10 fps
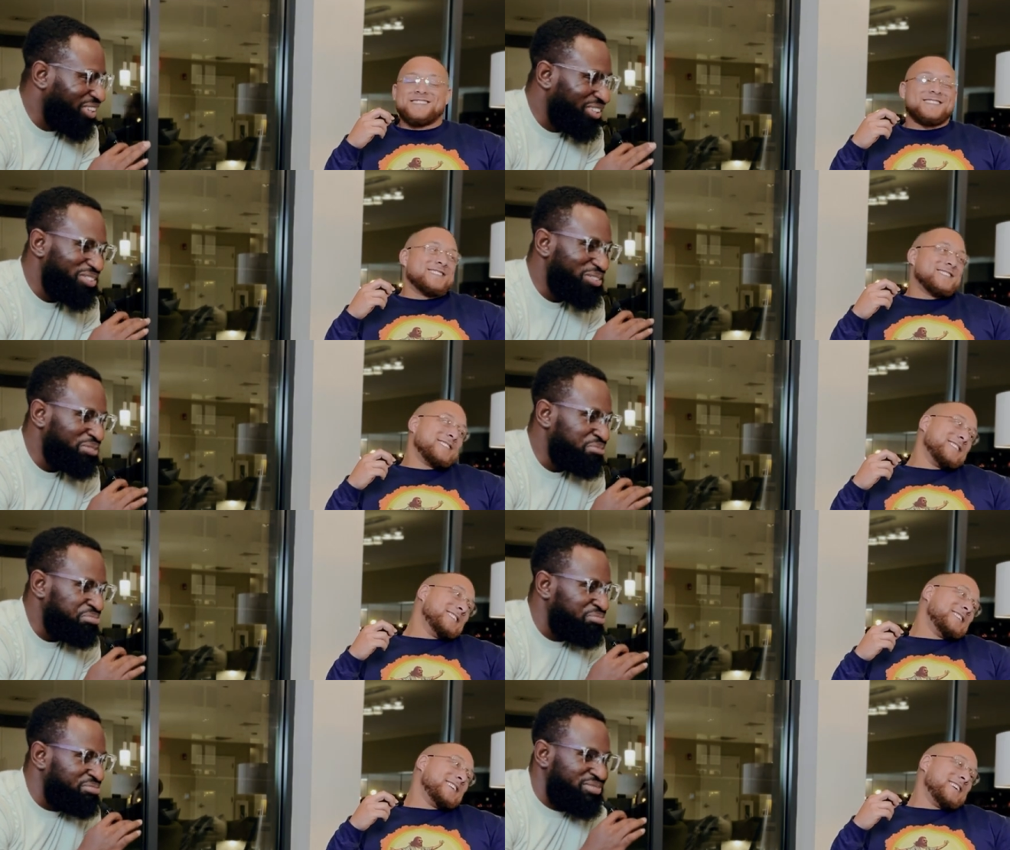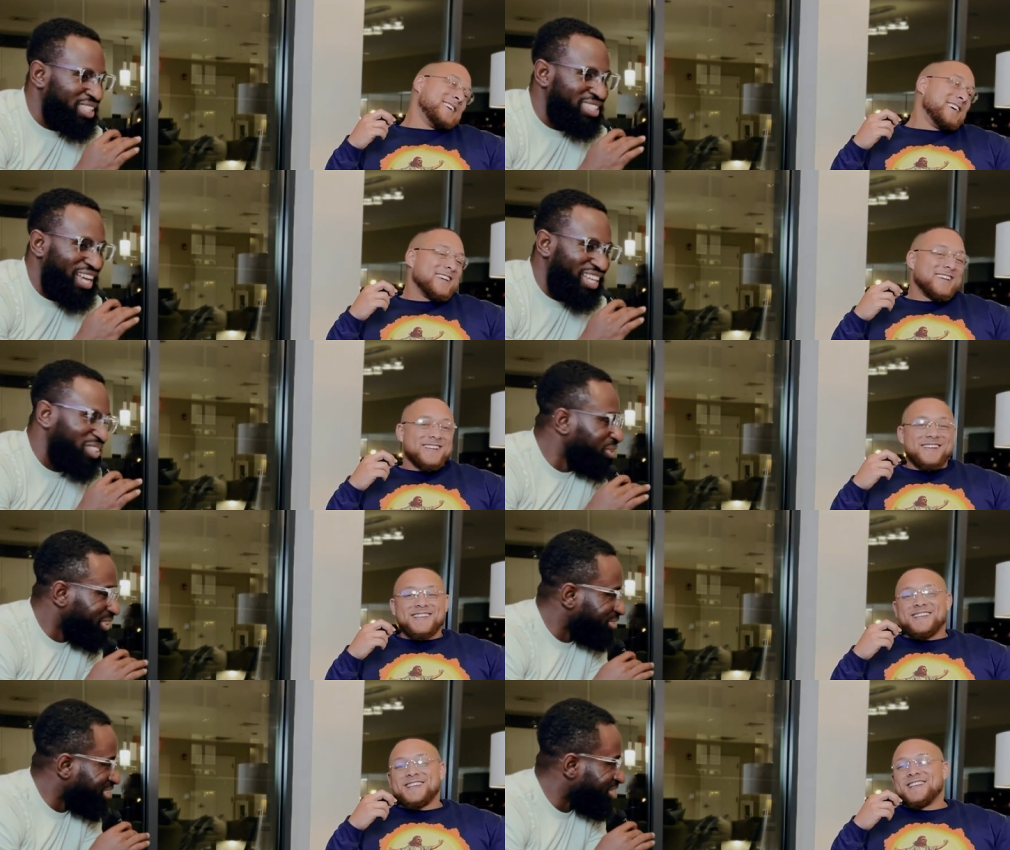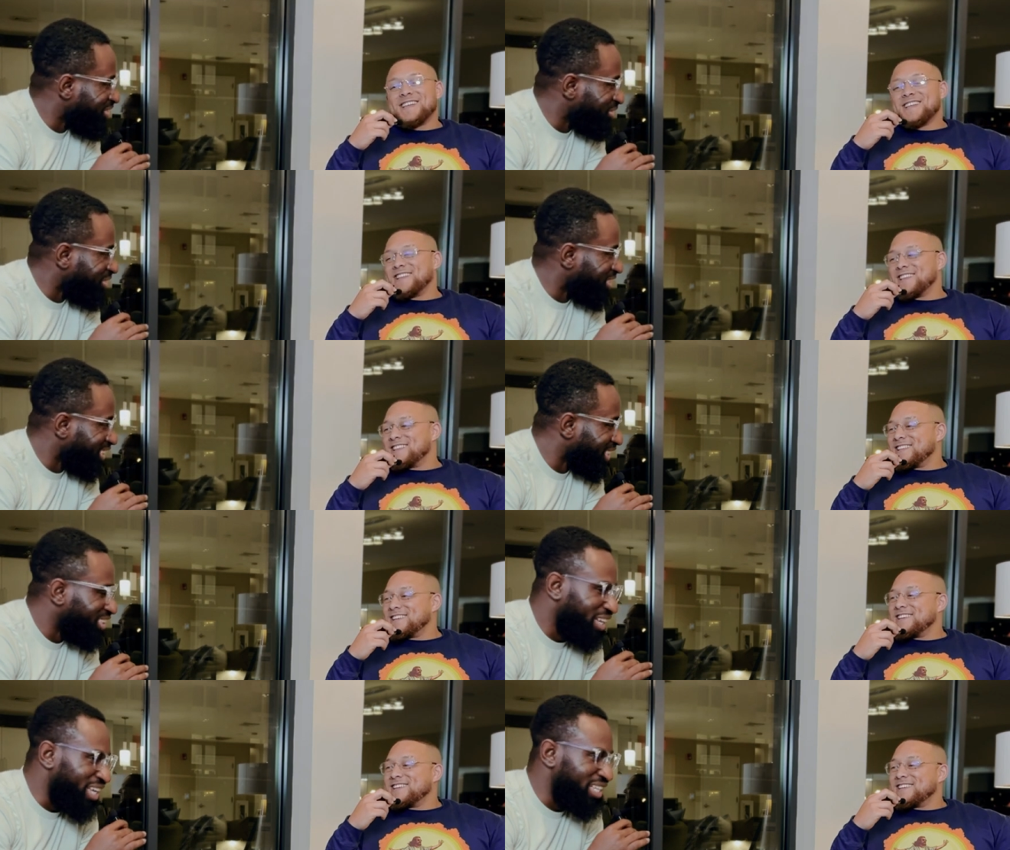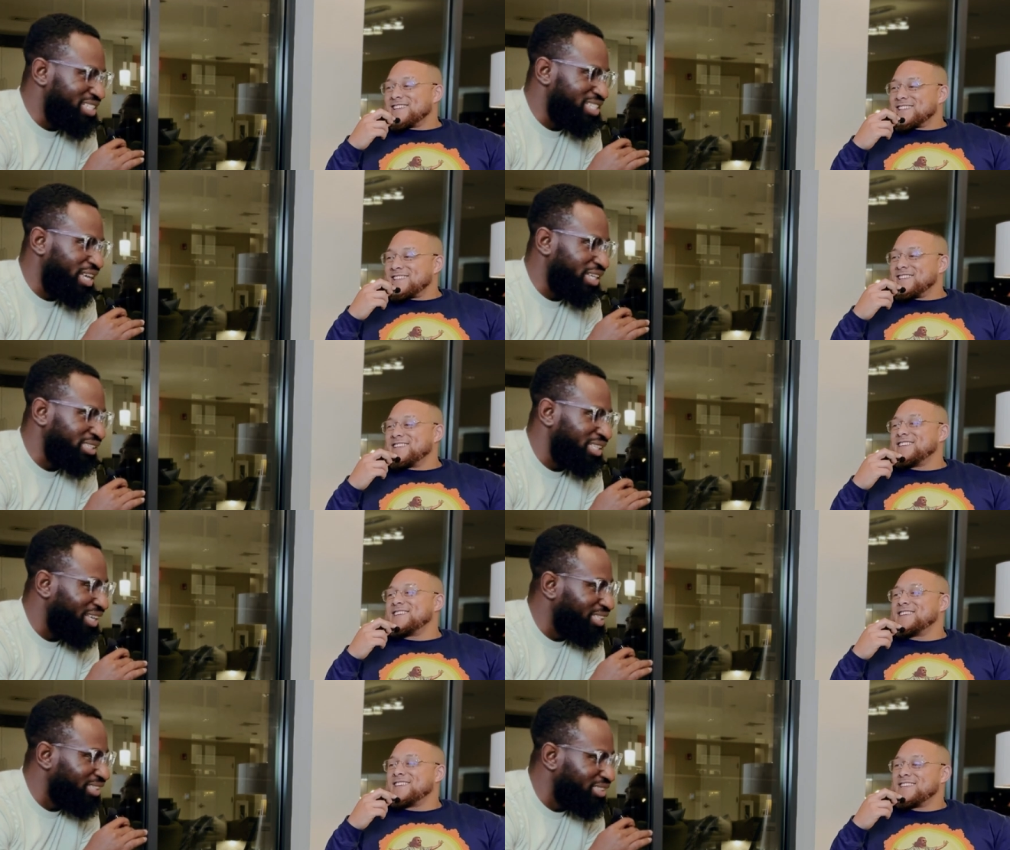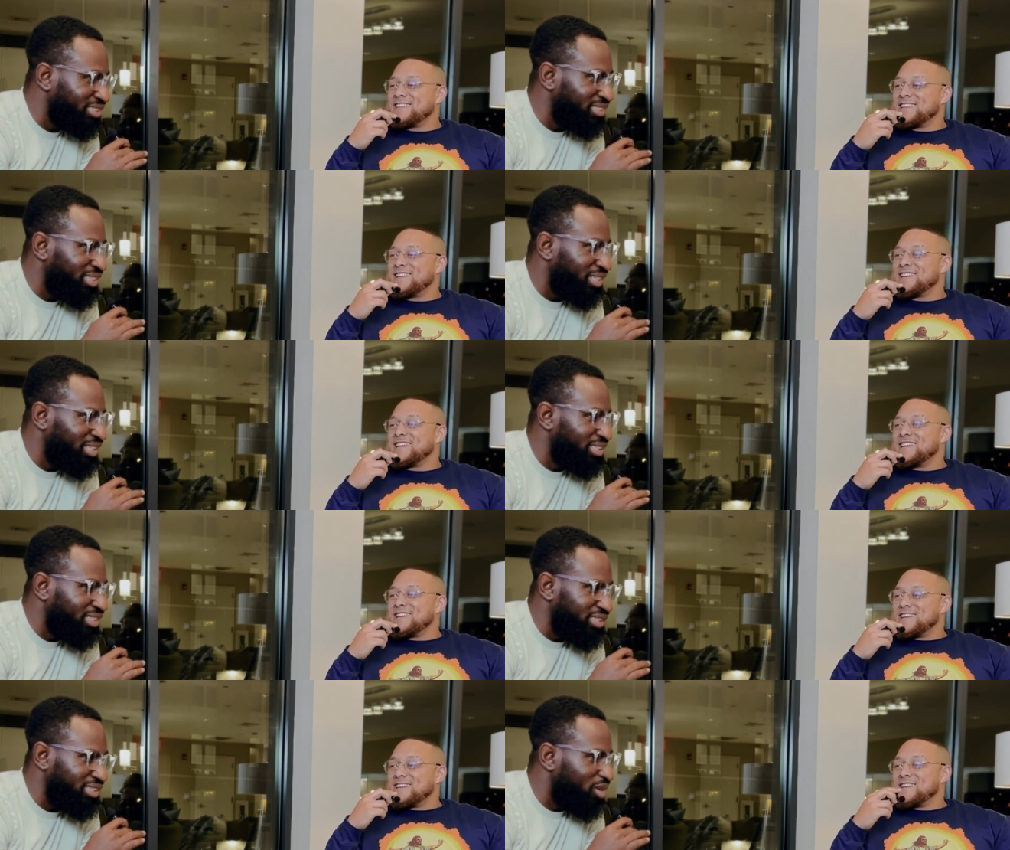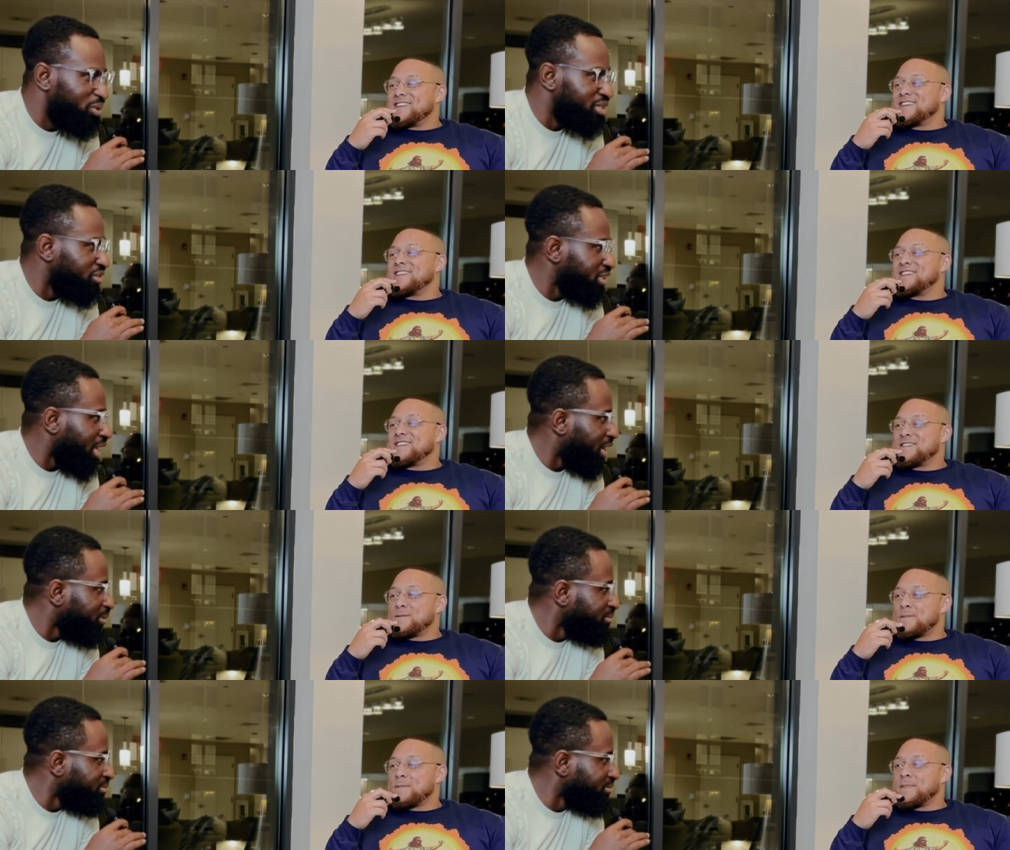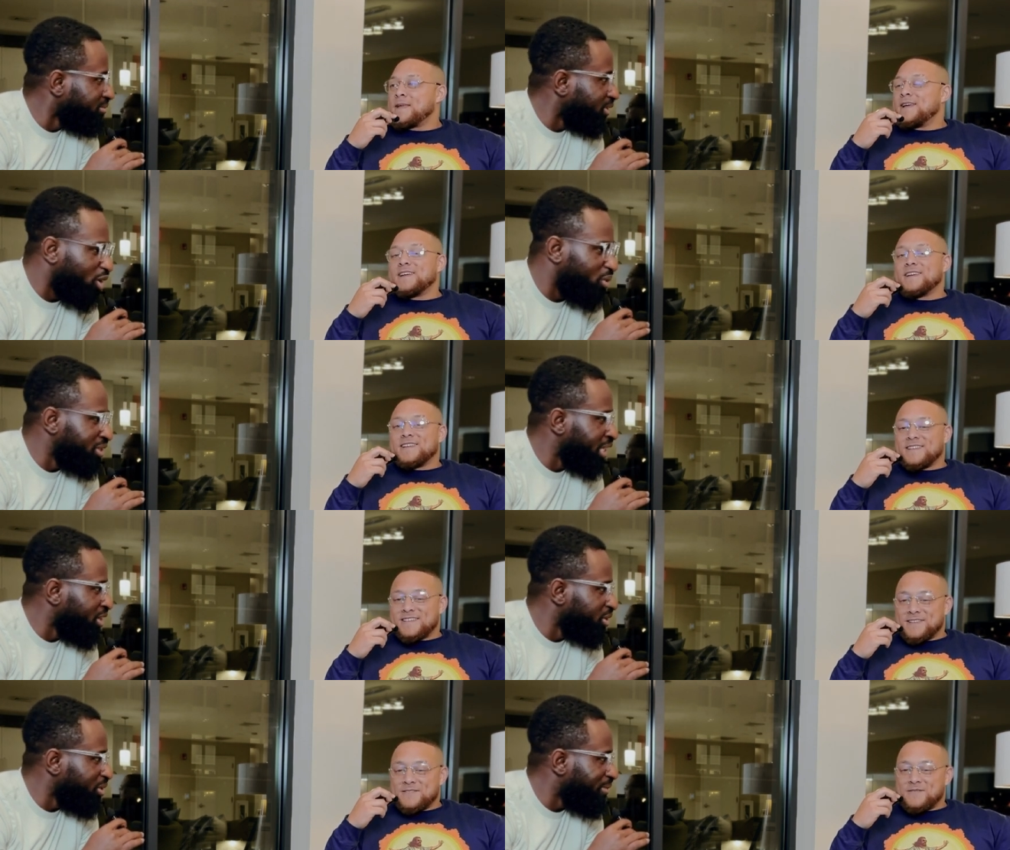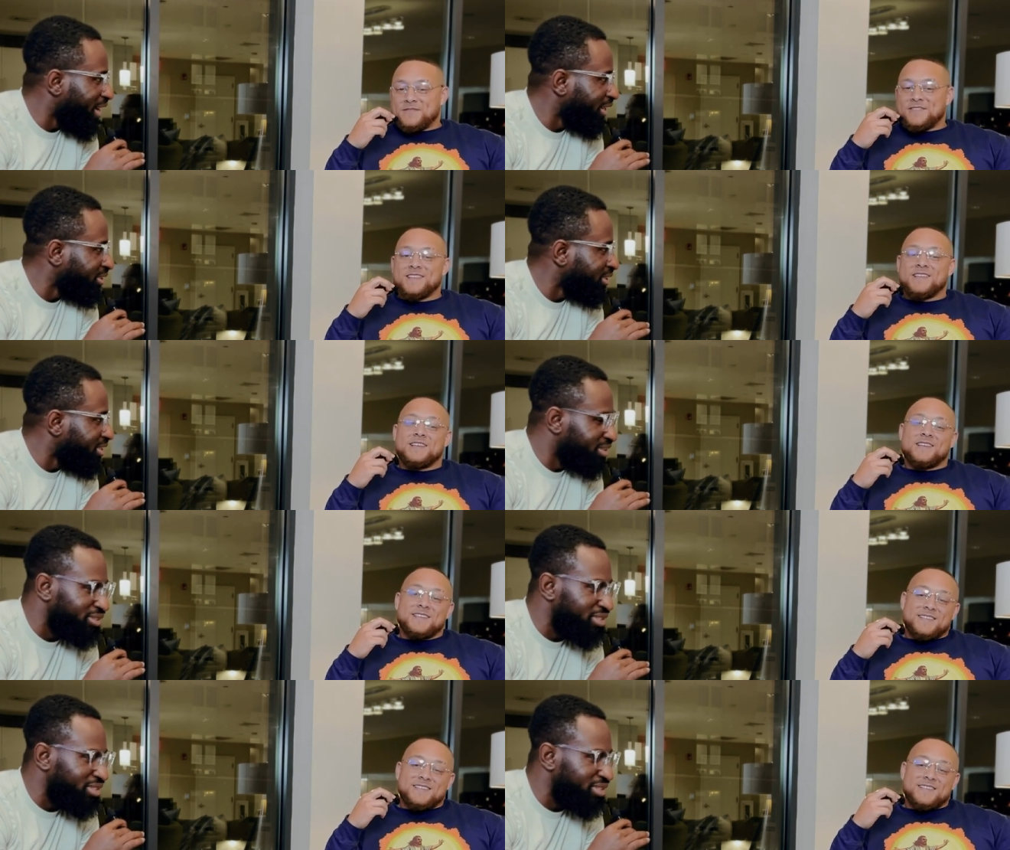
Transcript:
Speaker 1: know, it's not doing it for them no more, you know? And it's like, dang, you're always on top. You're always laying on your back. There's